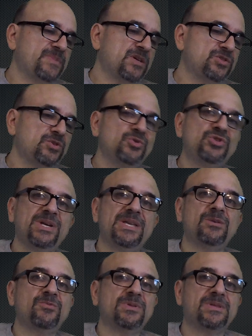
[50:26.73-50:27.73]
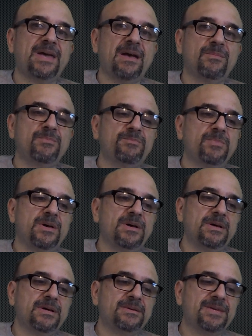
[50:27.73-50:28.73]
associating with ca- uh,
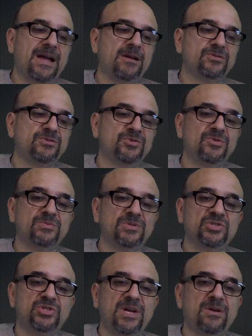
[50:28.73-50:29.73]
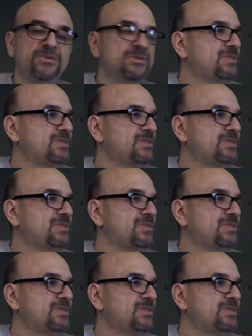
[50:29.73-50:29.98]
characters who don't share the